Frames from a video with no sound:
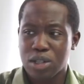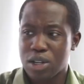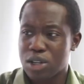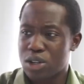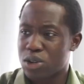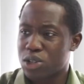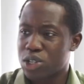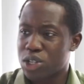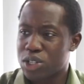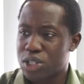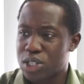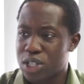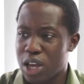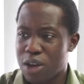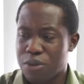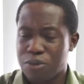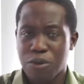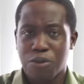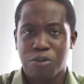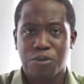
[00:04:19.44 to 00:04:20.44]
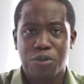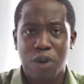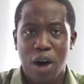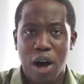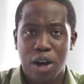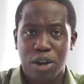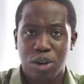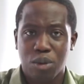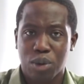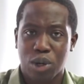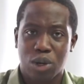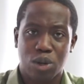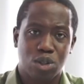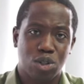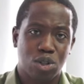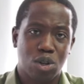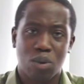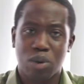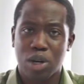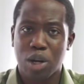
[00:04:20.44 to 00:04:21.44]
and you're just there for fun or because
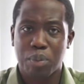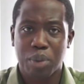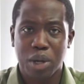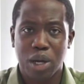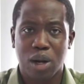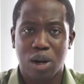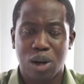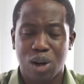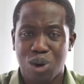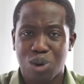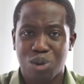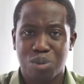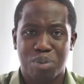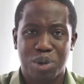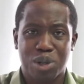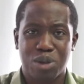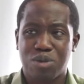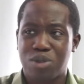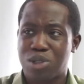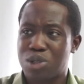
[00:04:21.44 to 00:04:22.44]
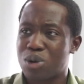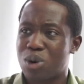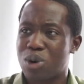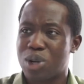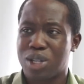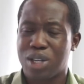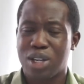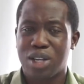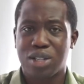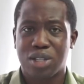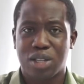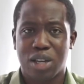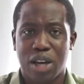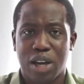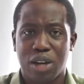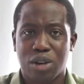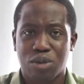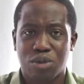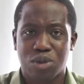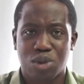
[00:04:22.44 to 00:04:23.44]
you don't want to be alone, but you've still got years
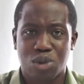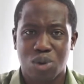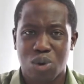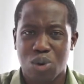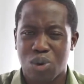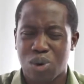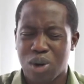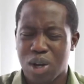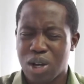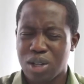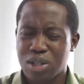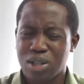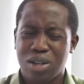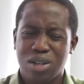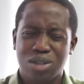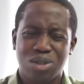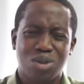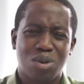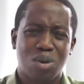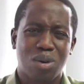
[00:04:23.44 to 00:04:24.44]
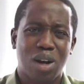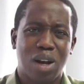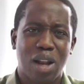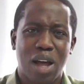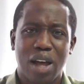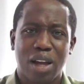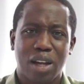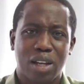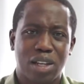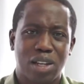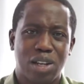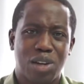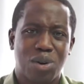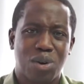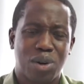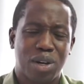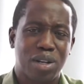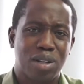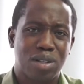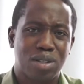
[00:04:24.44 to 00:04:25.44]
ahead of school, then that's not likely that
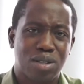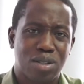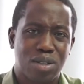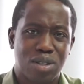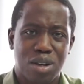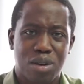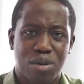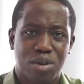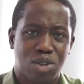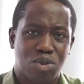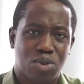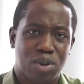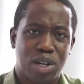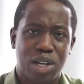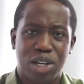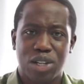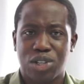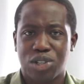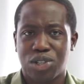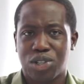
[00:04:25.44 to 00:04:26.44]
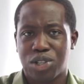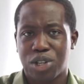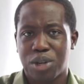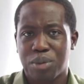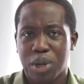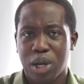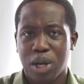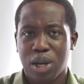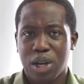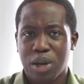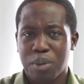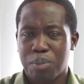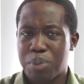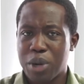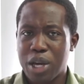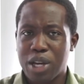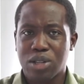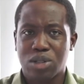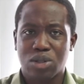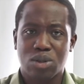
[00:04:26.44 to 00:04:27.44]
you're in a serious relationship
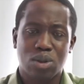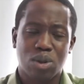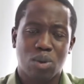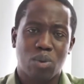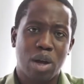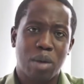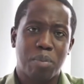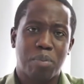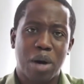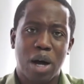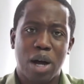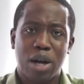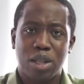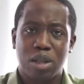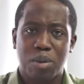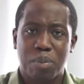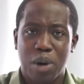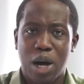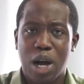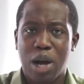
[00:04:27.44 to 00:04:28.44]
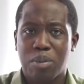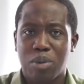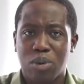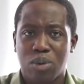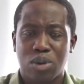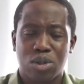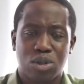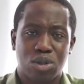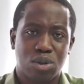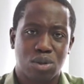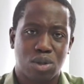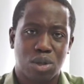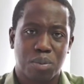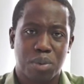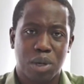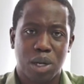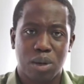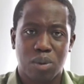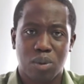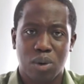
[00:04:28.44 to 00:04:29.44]
based on the way the Bible wants you to
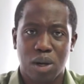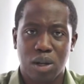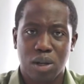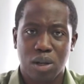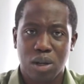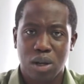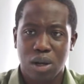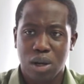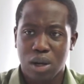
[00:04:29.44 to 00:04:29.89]
be in one.